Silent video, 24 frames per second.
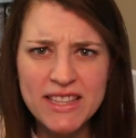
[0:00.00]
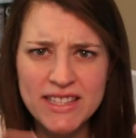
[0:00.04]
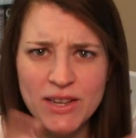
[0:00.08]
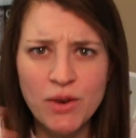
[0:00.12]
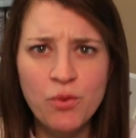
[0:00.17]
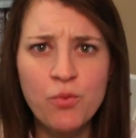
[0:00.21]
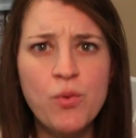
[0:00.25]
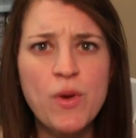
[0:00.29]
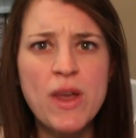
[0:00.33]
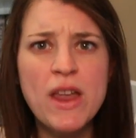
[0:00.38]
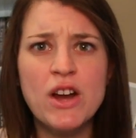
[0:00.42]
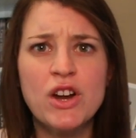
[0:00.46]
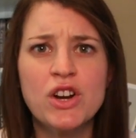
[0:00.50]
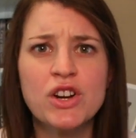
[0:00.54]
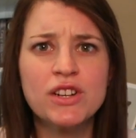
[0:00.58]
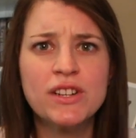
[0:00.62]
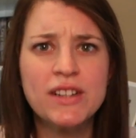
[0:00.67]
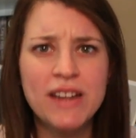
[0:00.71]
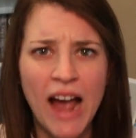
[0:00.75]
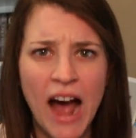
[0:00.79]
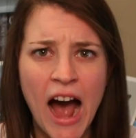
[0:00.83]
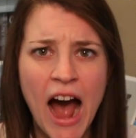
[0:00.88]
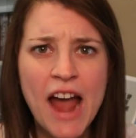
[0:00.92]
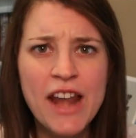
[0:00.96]
a
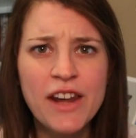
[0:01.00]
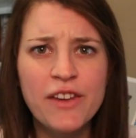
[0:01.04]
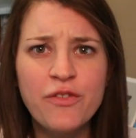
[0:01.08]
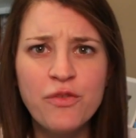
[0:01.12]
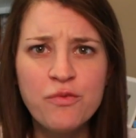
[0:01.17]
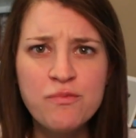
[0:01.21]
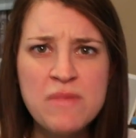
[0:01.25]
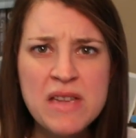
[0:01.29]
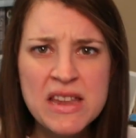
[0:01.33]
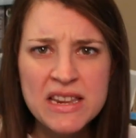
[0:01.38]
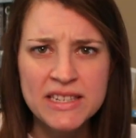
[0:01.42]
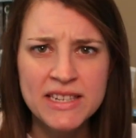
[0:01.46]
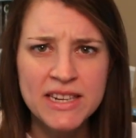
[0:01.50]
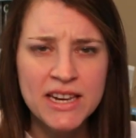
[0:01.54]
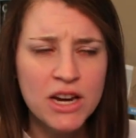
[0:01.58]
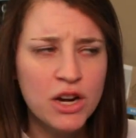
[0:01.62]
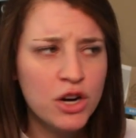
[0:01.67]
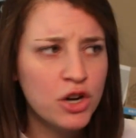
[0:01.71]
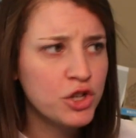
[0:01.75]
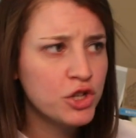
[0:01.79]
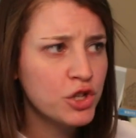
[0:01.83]
weird kind of mix here.